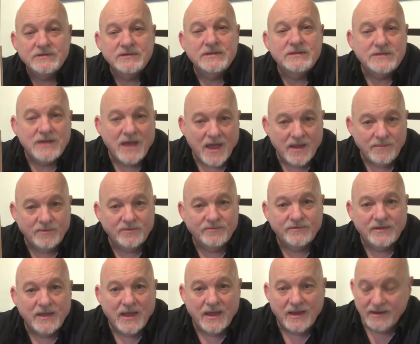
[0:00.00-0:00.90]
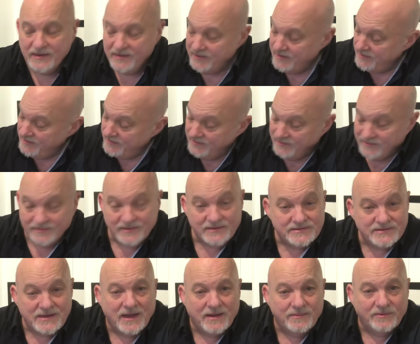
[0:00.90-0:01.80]
the time of day, and the
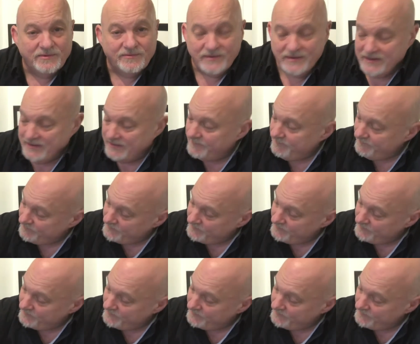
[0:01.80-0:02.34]
time of year.